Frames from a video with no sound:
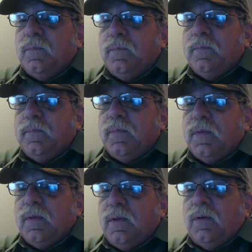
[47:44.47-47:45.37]

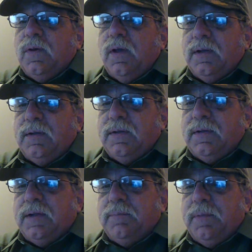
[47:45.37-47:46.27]
Okay, that makes
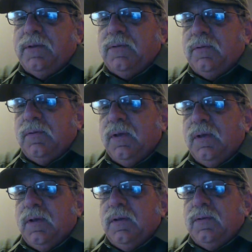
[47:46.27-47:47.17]

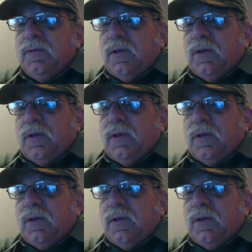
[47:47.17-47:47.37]
sense.